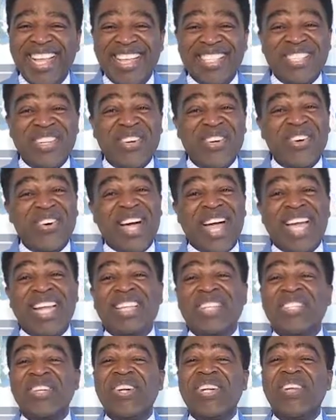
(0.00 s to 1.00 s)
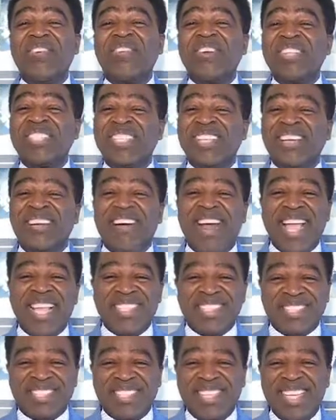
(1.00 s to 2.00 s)
So I thought it was
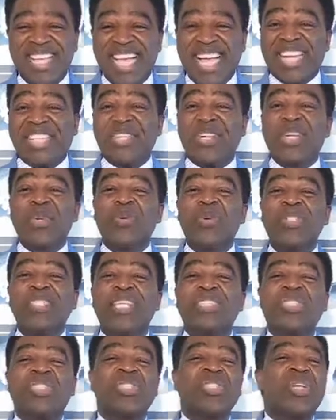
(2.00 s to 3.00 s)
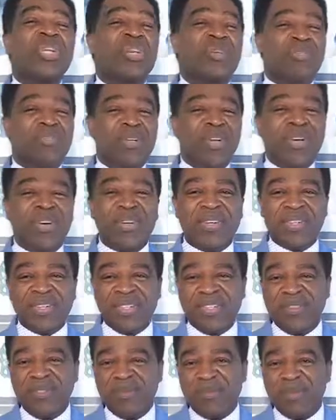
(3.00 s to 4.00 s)
Christ. I thought it was the Son of God.